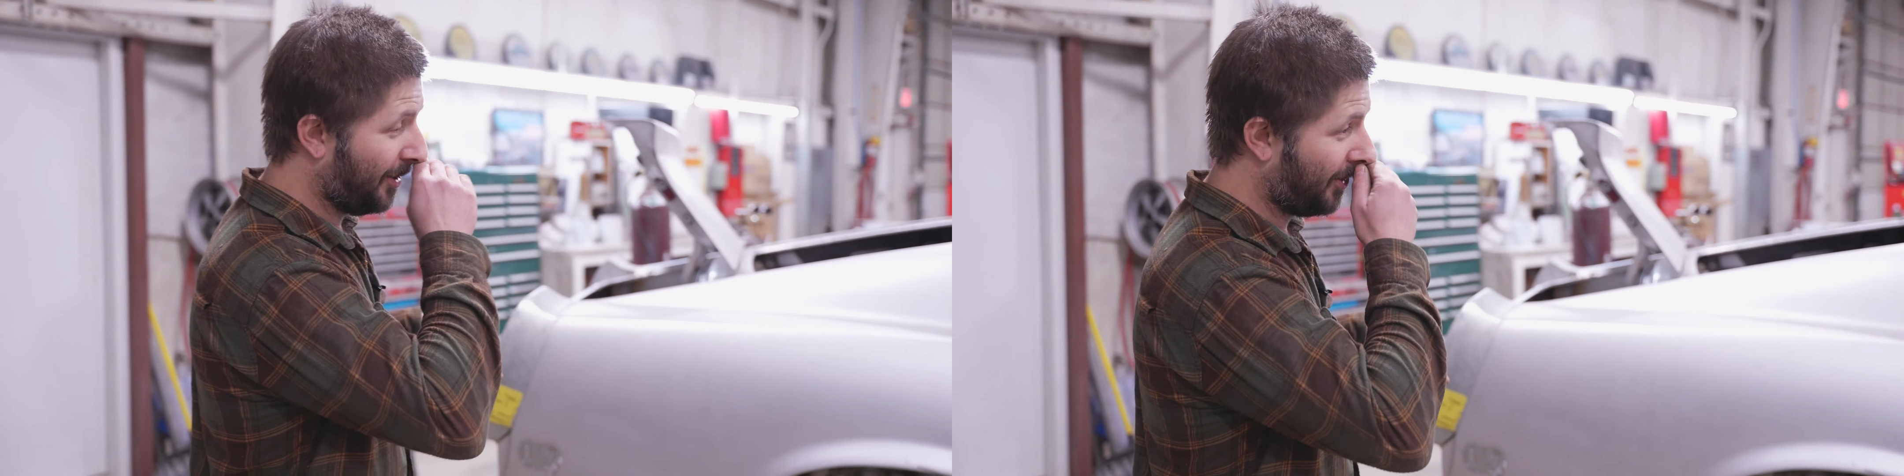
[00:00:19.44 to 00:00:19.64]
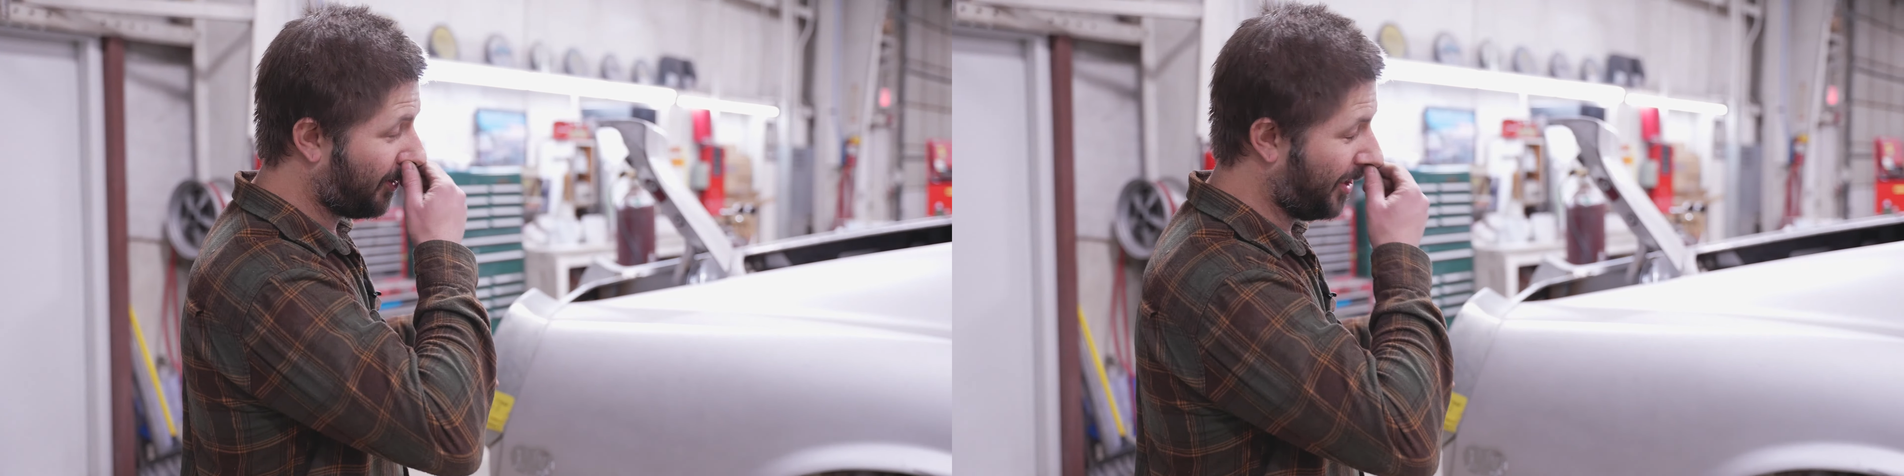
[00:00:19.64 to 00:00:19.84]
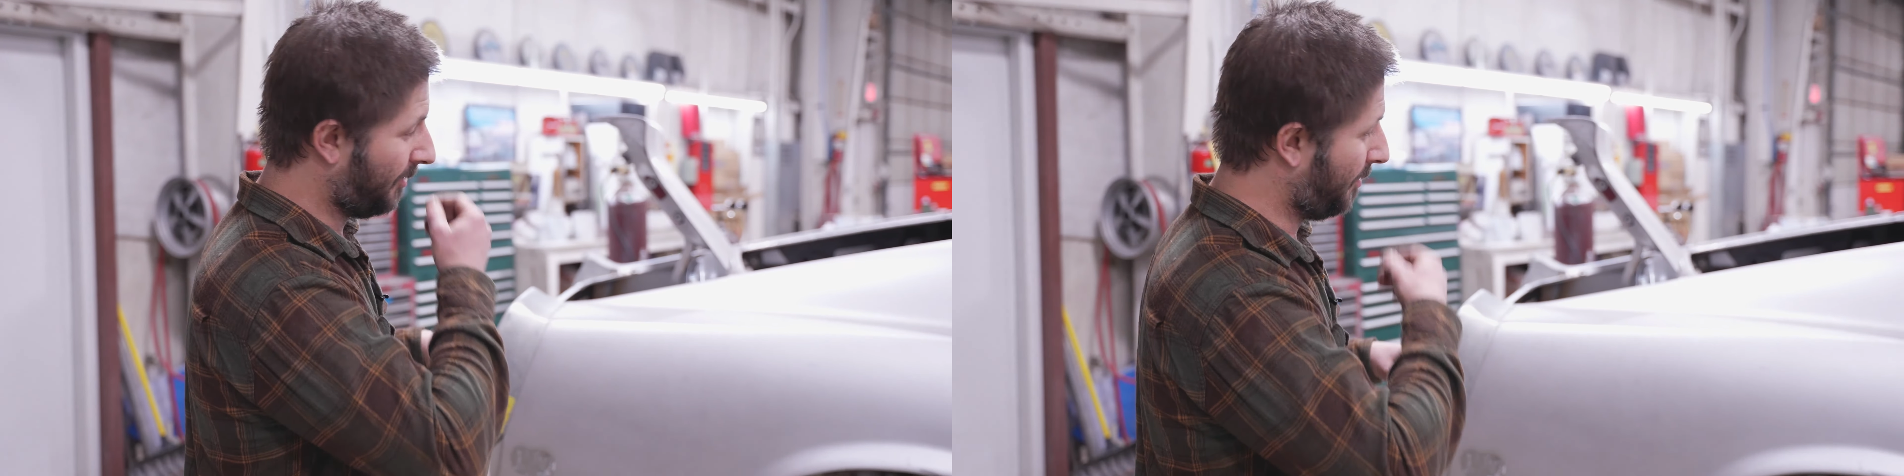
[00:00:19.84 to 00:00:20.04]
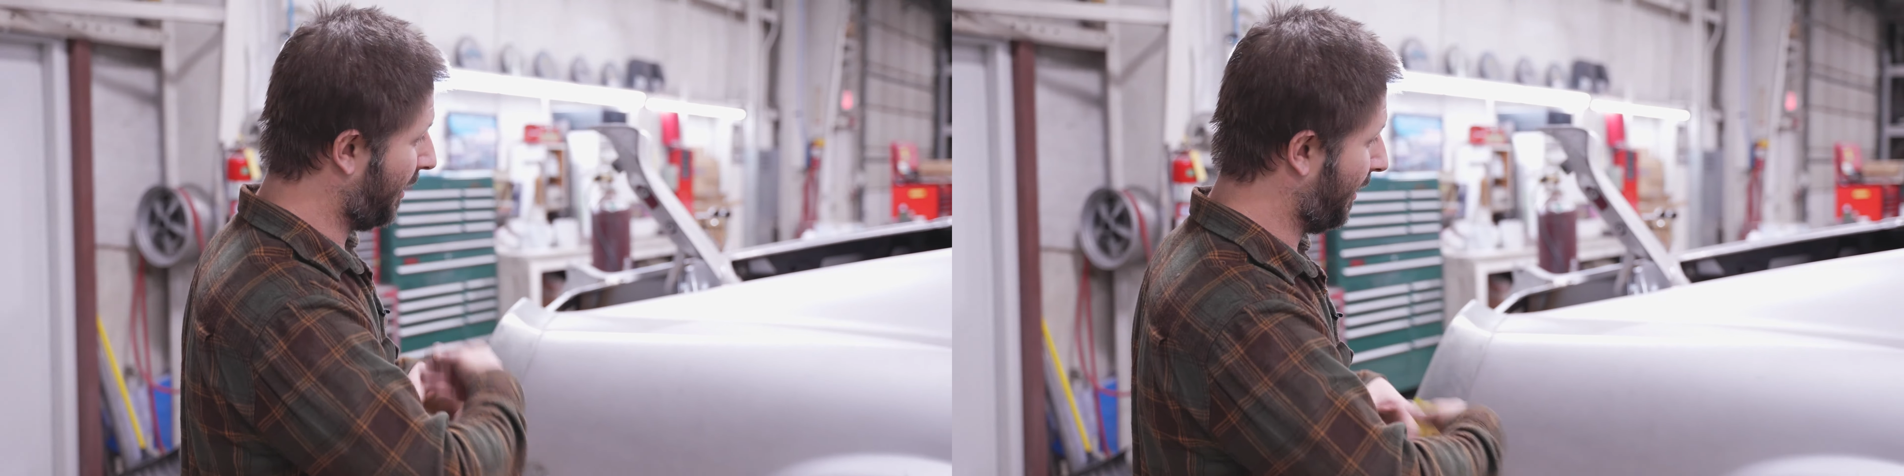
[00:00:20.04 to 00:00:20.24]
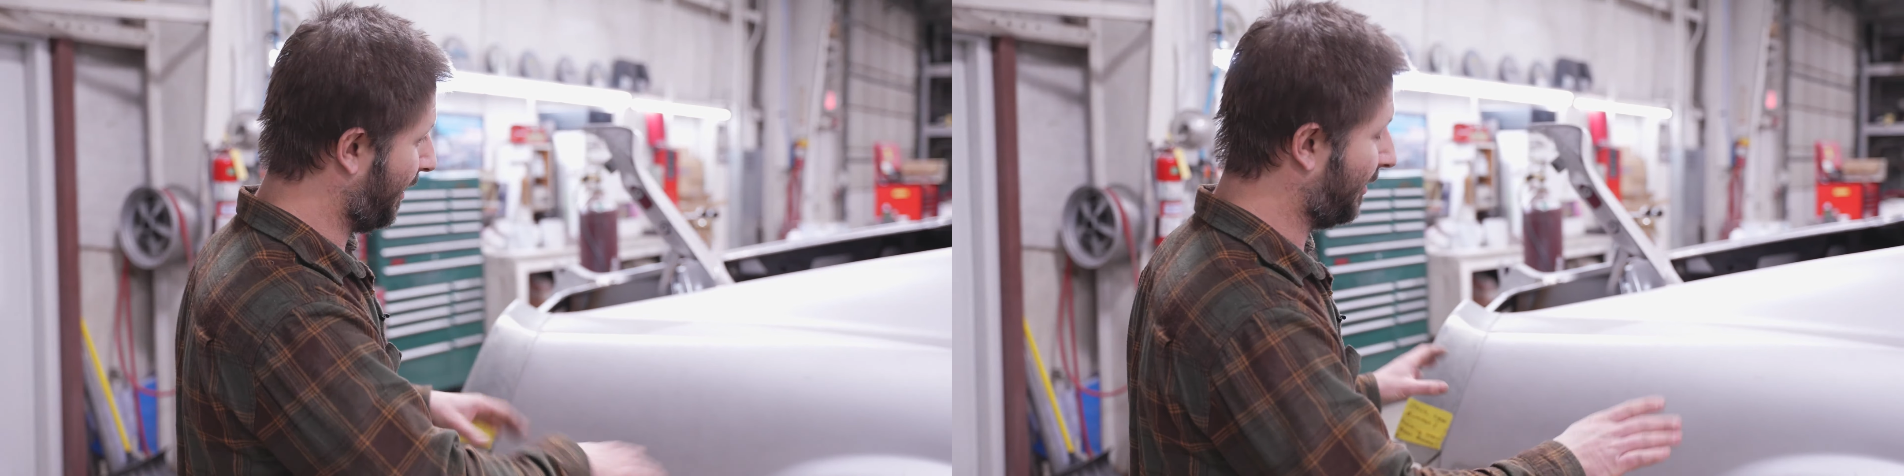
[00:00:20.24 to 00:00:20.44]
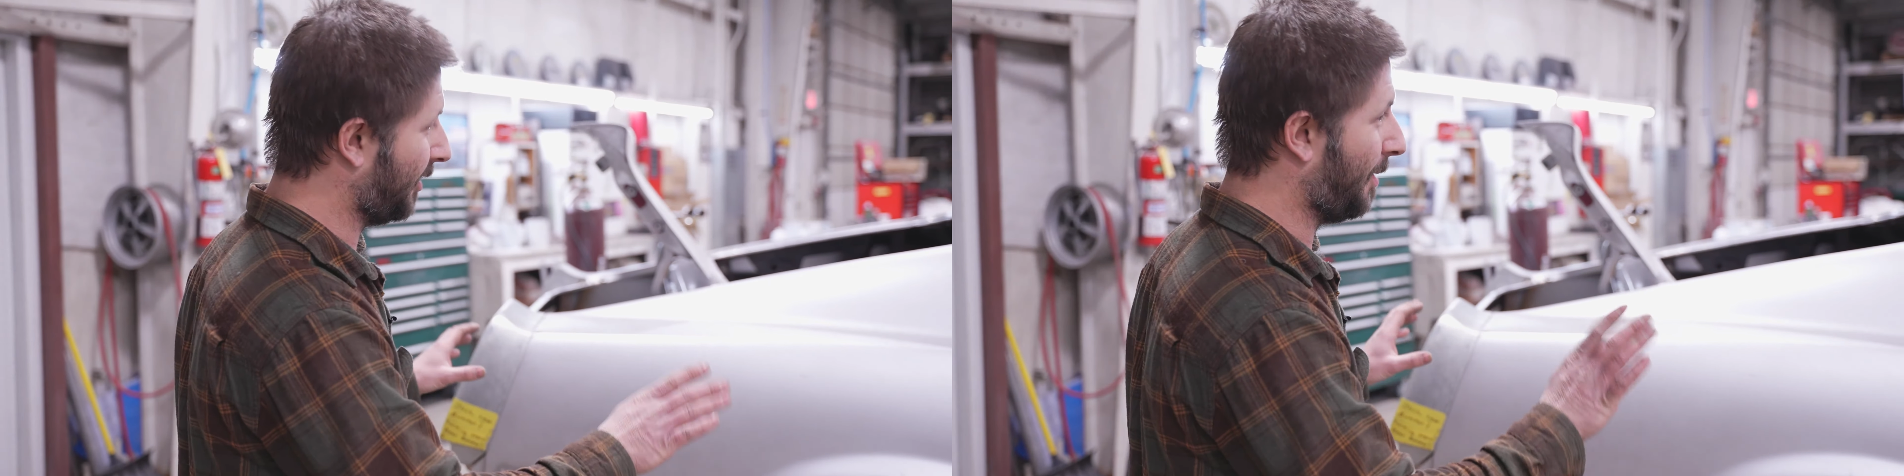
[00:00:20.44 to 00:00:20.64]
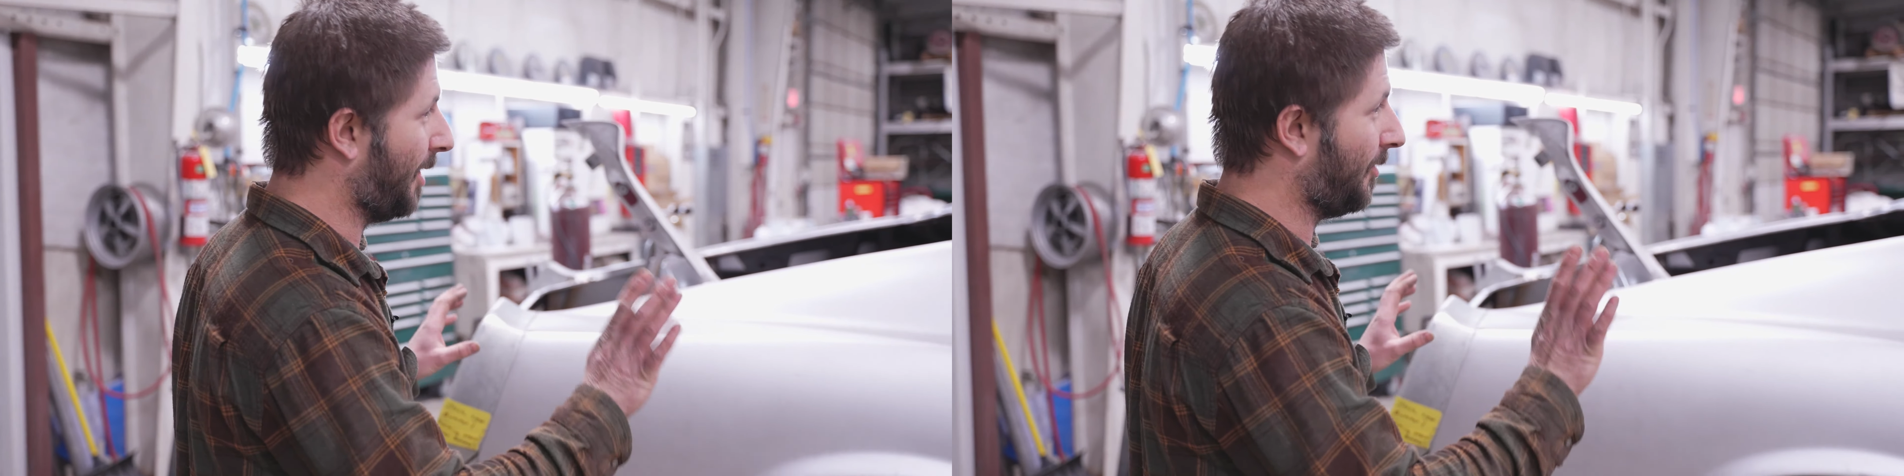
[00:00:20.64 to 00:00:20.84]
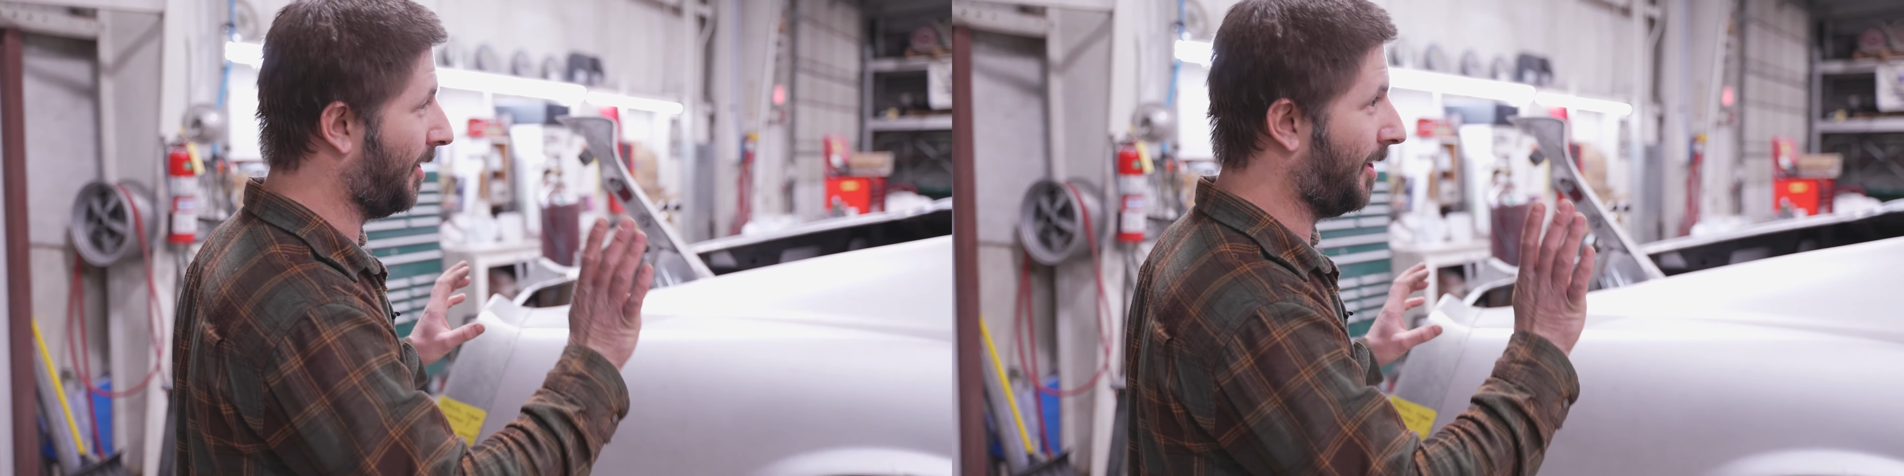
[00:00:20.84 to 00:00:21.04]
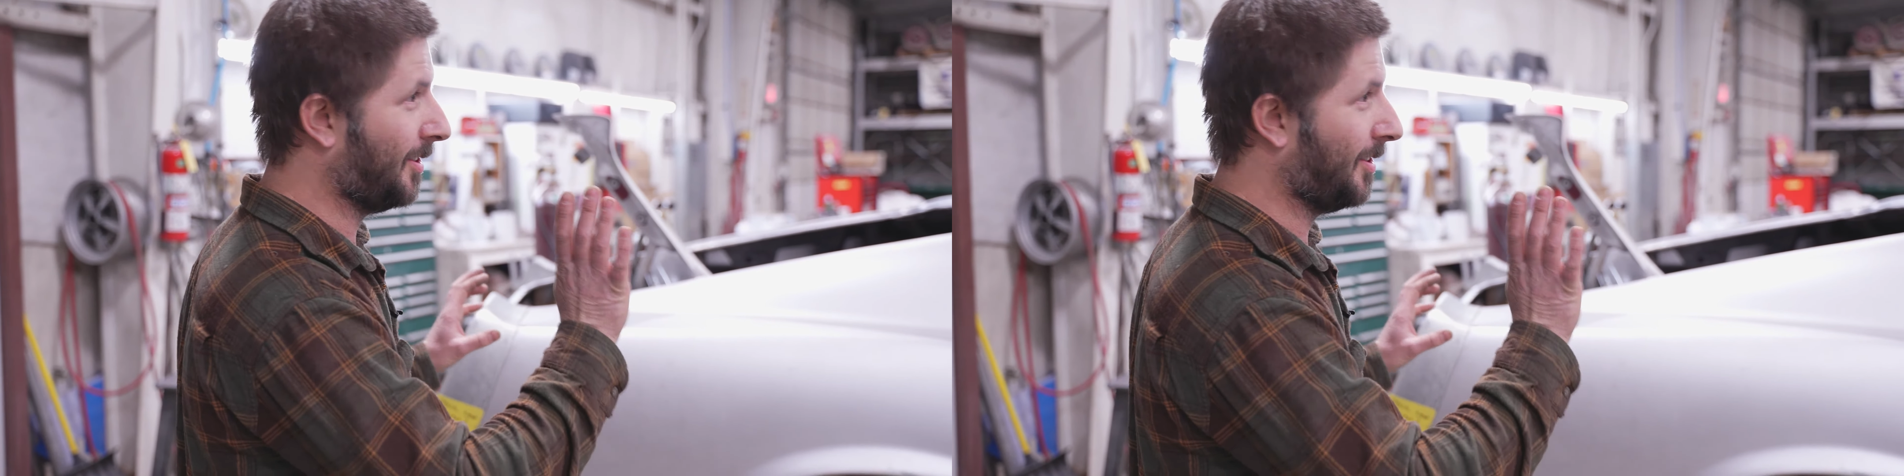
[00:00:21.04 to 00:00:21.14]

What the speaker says: Detroit speed suspension.